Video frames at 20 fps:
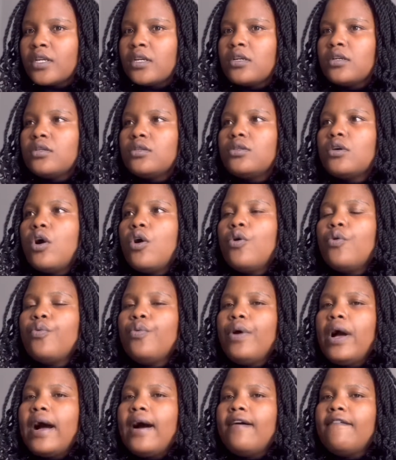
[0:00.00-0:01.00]

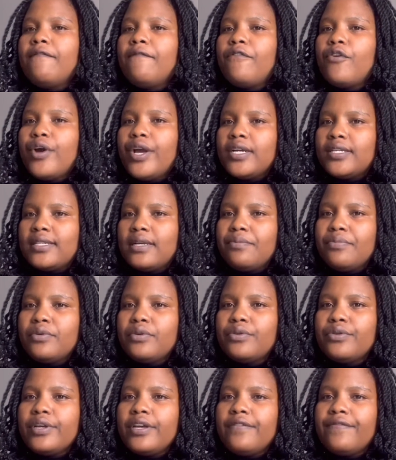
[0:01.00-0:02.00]
So for
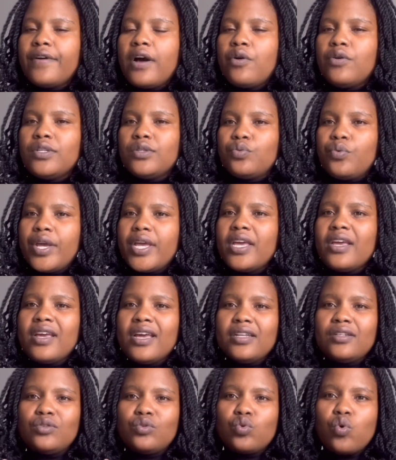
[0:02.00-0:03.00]
example, if I was working
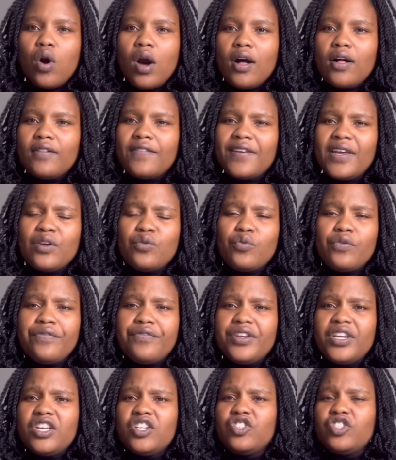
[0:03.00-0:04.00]
at 12 and we
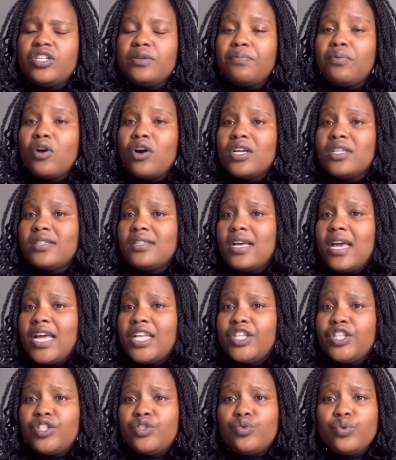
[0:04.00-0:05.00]
finished deploys
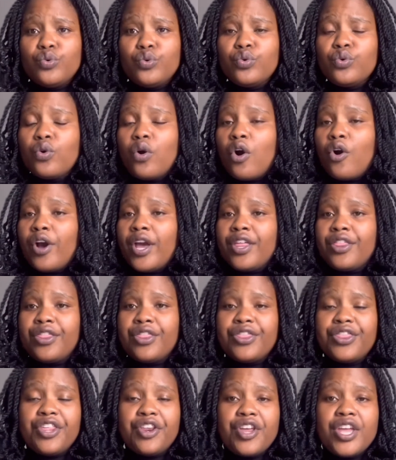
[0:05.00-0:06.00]
at 2 or
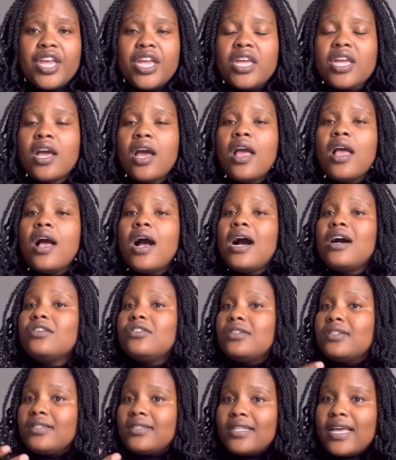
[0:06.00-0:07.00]
at 3, I
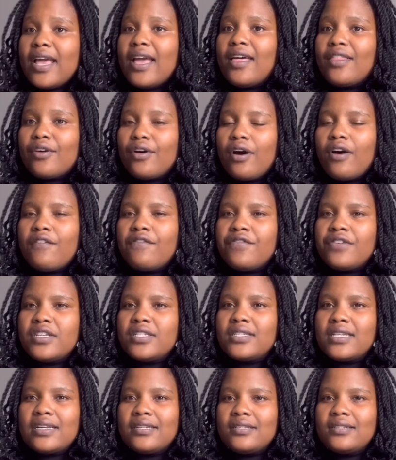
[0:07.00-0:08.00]
would just stay at the
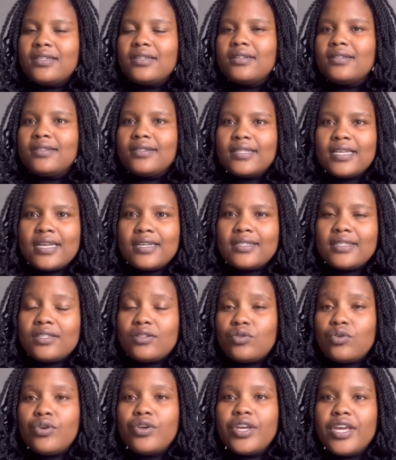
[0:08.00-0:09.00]
office until 6.
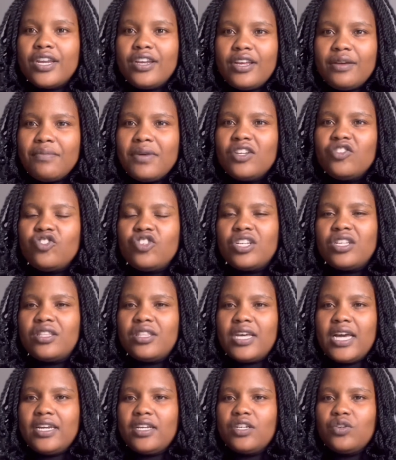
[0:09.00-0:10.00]
So you can
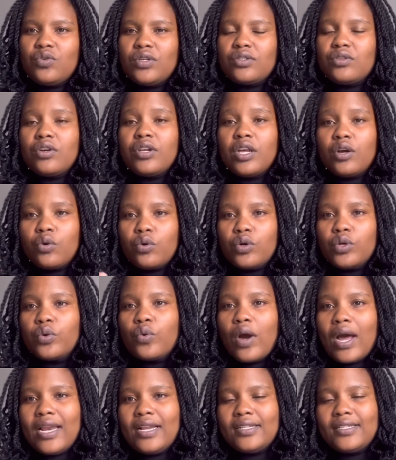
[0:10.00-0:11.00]
imagine that it was not a good
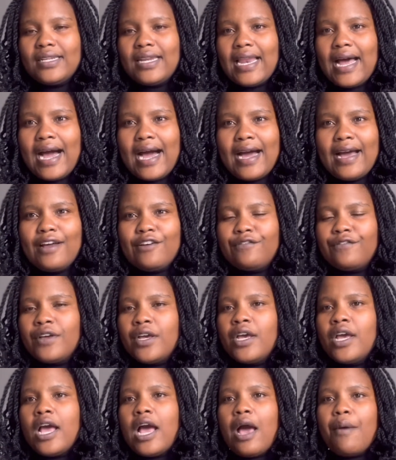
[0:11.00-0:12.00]
quality life.
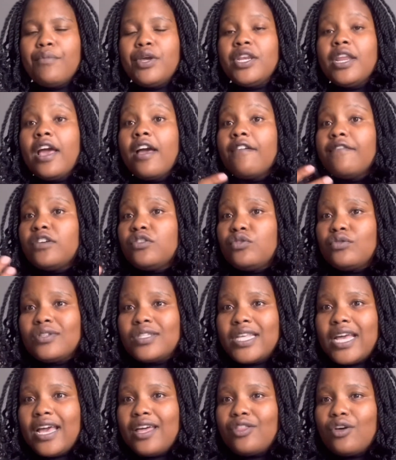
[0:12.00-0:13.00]
I mean, having to
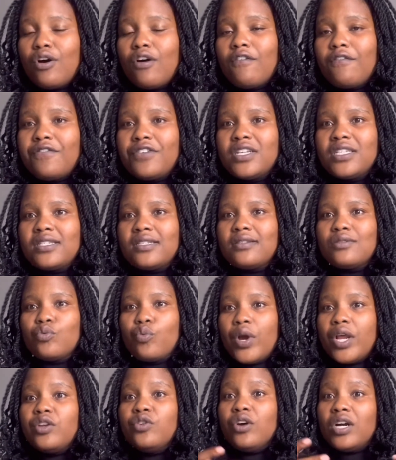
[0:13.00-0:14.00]
stay at the office
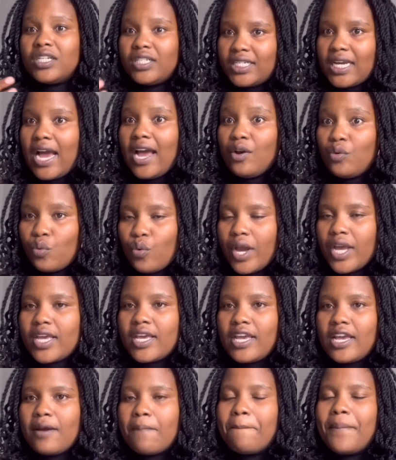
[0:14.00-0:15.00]
when you are done
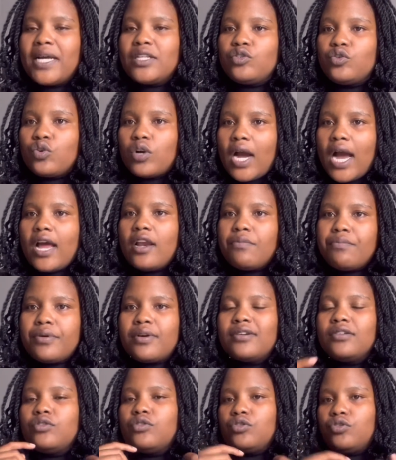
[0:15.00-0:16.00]
working, but you can't
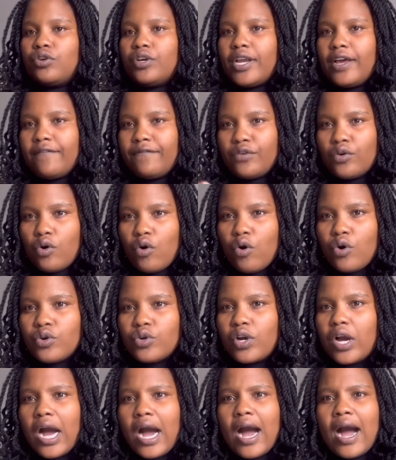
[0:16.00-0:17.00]
because you don't have your
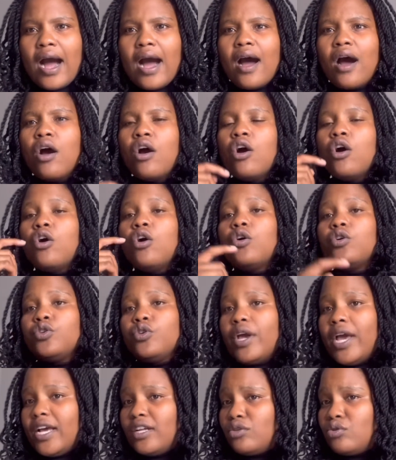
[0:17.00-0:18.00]
own car,
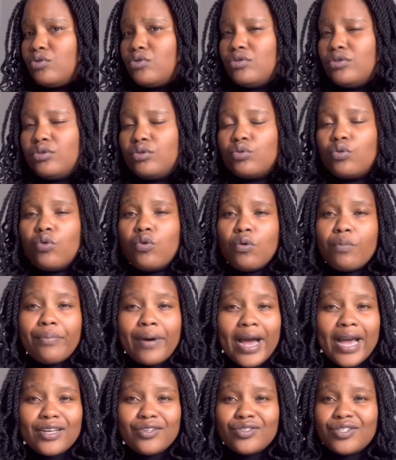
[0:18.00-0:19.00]
you had to use
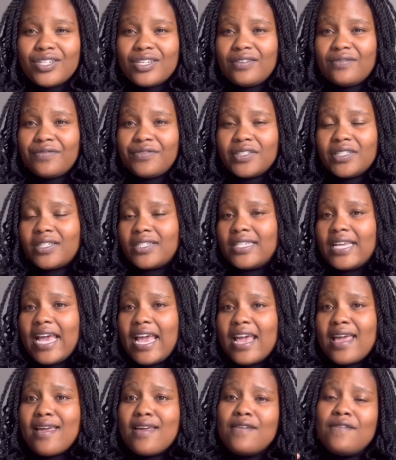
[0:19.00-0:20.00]
Uber, you didn't feel
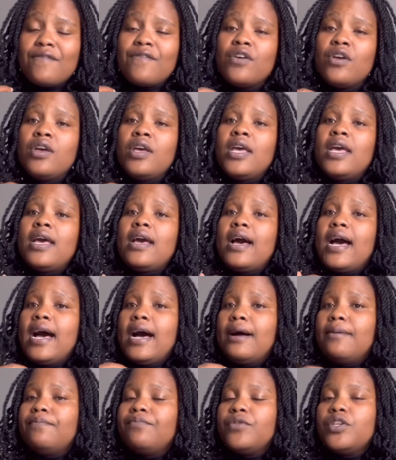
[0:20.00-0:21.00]
safe,
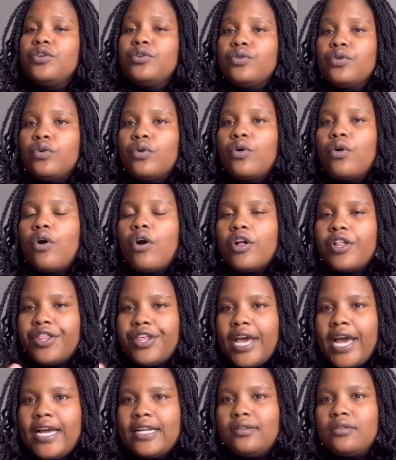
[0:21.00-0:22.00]
all
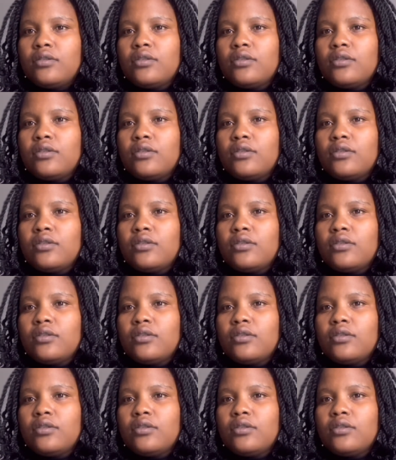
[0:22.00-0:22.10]
that.